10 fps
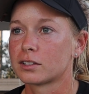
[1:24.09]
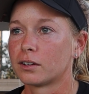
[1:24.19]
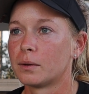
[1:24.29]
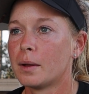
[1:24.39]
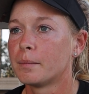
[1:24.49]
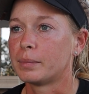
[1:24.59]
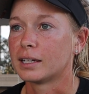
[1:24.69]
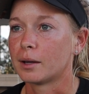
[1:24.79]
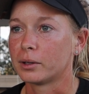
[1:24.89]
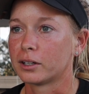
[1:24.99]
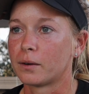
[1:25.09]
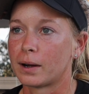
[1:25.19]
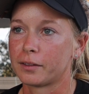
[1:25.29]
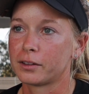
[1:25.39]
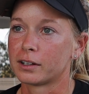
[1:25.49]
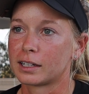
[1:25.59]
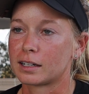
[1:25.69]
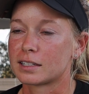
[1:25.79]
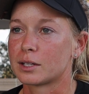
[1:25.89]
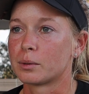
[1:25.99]
So being able to go out there and
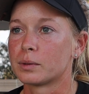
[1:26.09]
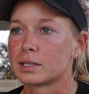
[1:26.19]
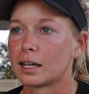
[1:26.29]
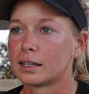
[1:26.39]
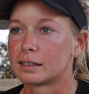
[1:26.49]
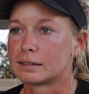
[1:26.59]
kind of see what it was like,